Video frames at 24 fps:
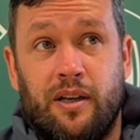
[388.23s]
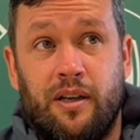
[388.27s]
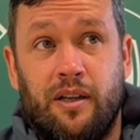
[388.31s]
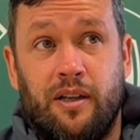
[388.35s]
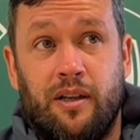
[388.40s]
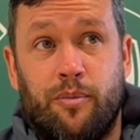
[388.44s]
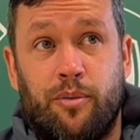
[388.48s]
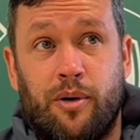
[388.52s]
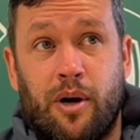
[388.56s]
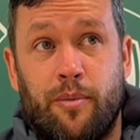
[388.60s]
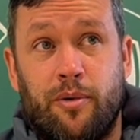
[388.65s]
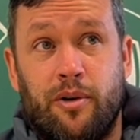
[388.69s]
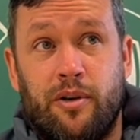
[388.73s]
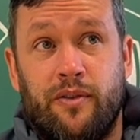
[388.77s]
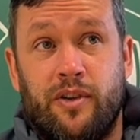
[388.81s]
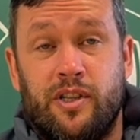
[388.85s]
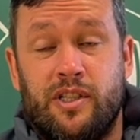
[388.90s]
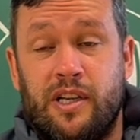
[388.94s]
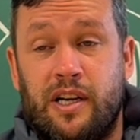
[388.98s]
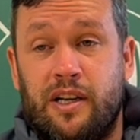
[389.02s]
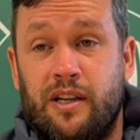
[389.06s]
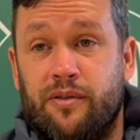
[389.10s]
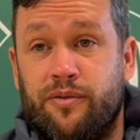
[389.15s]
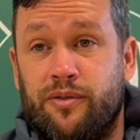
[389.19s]
in the Premier
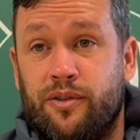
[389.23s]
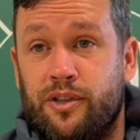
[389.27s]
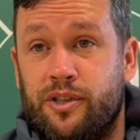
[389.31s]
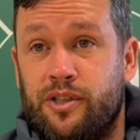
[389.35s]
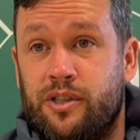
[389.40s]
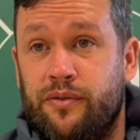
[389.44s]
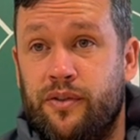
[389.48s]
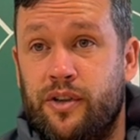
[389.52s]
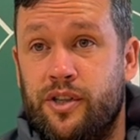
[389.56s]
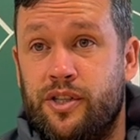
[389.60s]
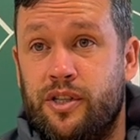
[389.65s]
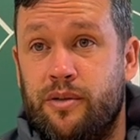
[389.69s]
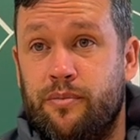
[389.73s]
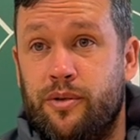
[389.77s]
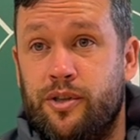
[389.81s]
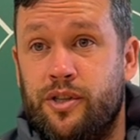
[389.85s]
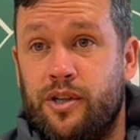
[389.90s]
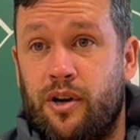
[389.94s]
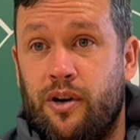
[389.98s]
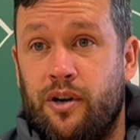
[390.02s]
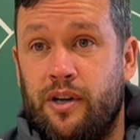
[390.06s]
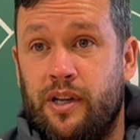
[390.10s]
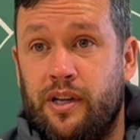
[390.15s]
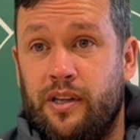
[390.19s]
Division and the First Division,
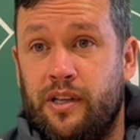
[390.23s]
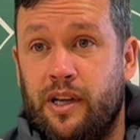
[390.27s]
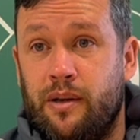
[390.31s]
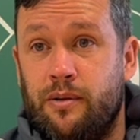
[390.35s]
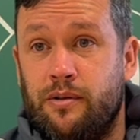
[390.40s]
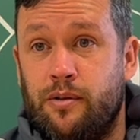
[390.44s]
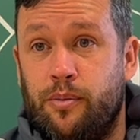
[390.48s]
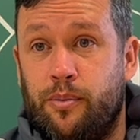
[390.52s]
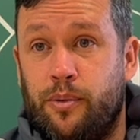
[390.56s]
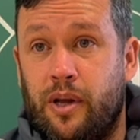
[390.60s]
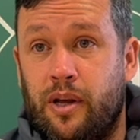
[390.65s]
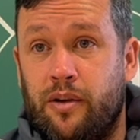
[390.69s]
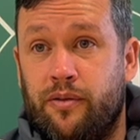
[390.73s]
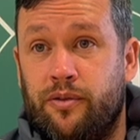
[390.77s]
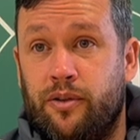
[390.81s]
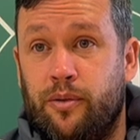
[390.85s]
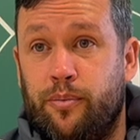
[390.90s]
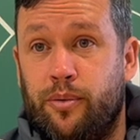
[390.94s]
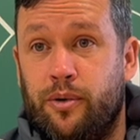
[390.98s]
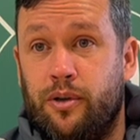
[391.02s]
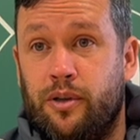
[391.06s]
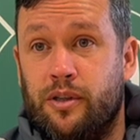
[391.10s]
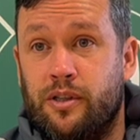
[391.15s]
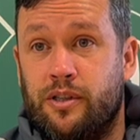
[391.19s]
majority of teams will play
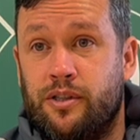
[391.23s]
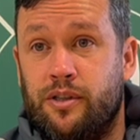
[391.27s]
football,